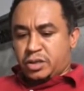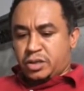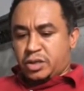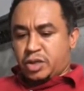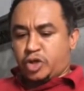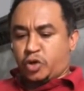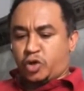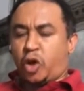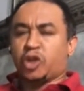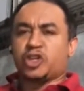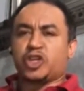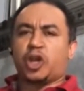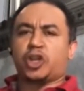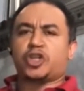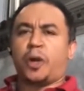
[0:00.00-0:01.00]
You should
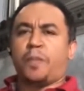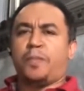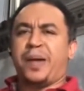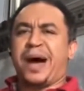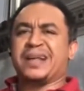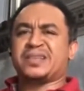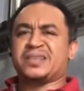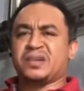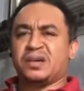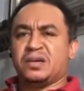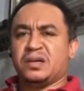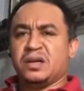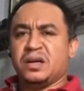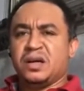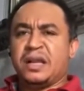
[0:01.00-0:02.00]
consult your pastor.
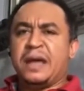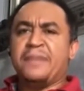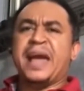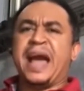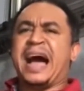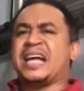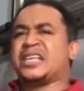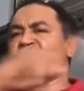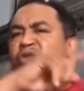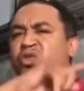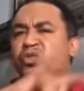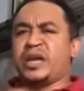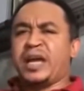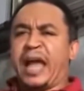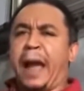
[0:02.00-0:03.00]
Let me ask you
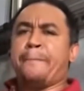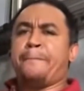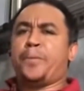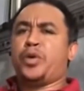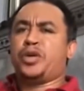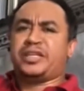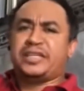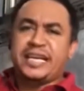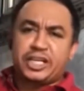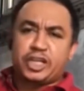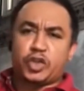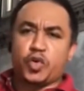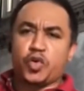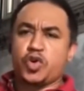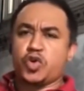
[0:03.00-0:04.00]
today. I put this
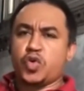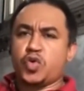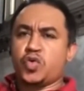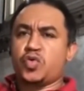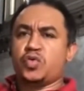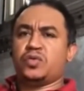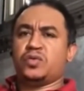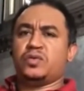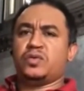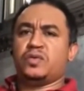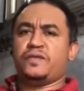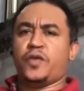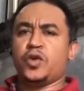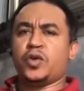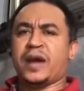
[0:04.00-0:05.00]
to you
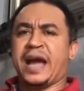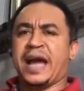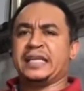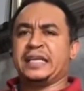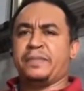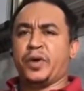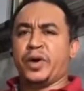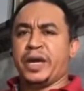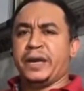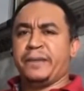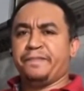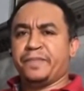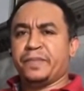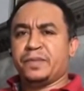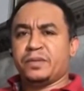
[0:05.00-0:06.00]
Foluke Adeboye.
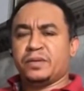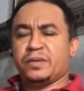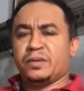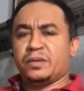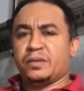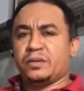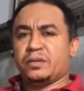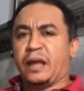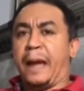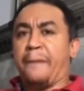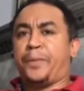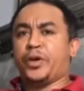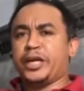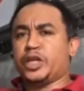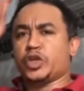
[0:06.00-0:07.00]
I
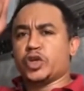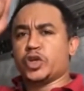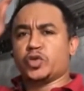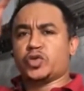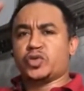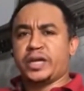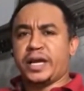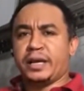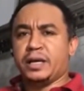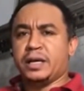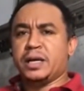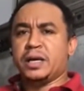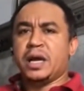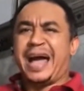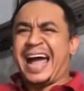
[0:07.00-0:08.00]
put it to you today.
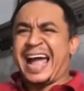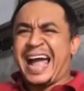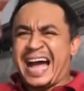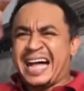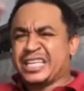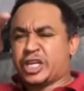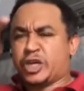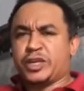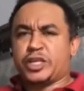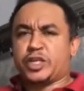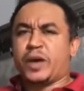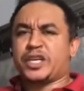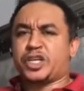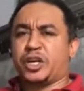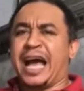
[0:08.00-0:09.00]
I ask you this
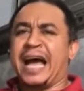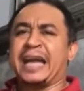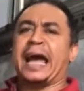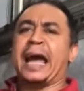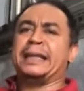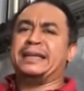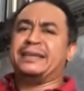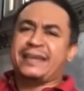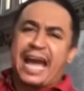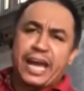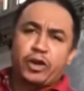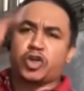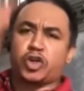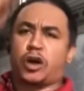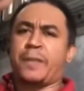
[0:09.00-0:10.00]
question and I dare
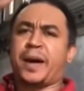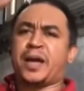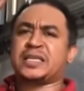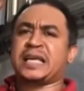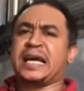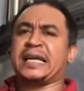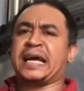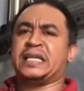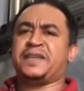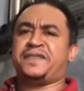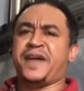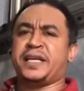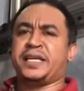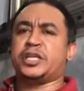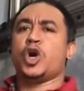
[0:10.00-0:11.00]
you to come outside and
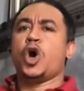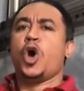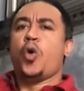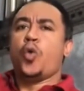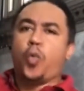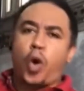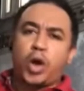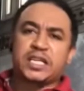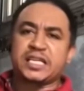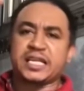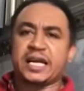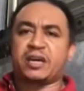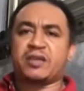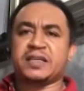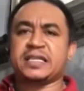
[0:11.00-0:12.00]
defend it. What is a
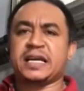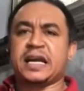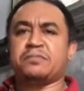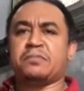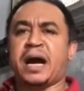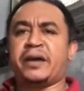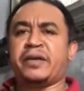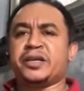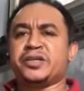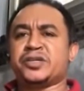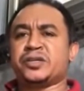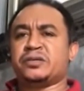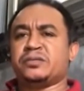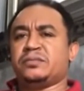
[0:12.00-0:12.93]
Christian marriage?